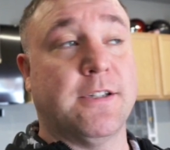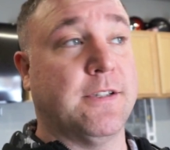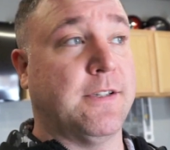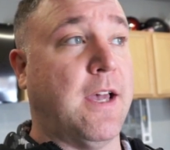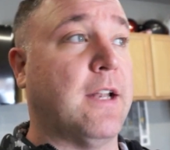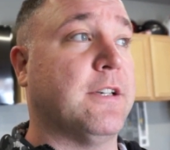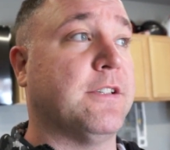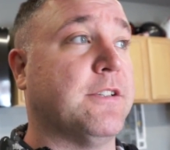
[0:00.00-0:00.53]
because
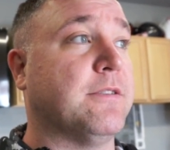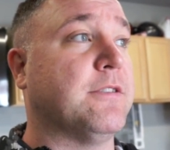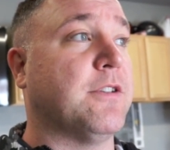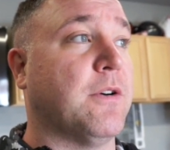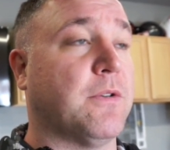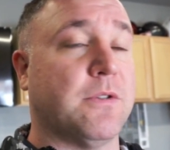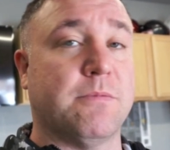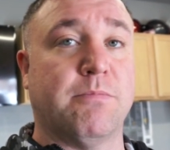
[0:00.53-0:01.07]
that
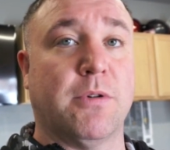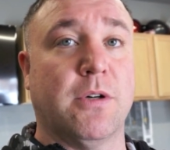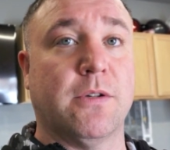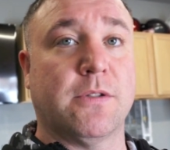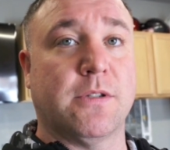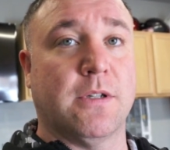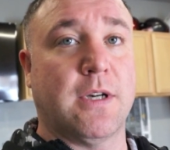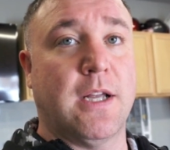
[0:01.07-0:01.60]
joker's
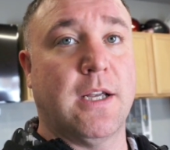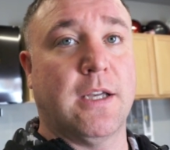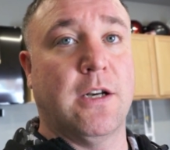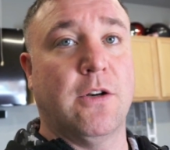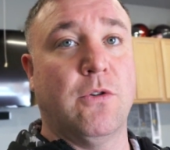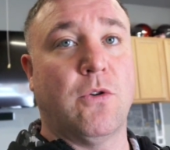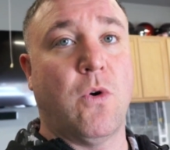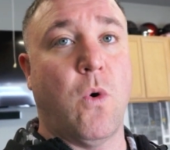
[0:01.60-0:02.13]
broke, so I got to get
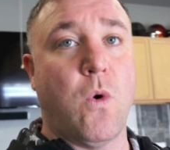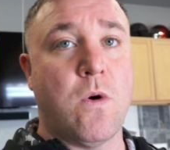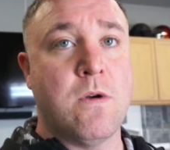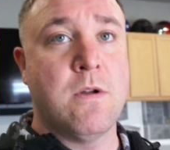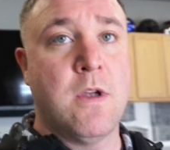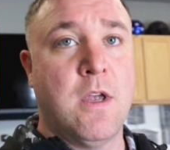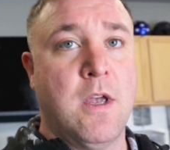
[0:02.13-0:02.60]
a new cord.